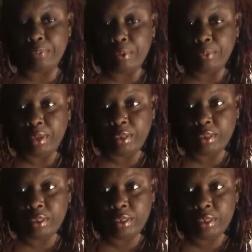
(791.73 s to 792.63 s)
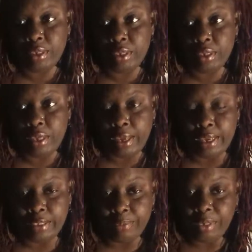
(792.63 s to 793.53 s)
moment
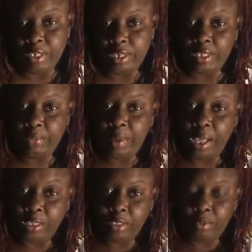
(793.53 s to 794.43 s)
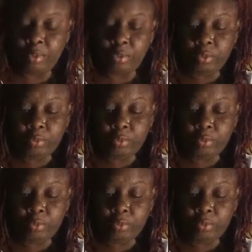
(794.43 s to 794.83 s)
as much as possible,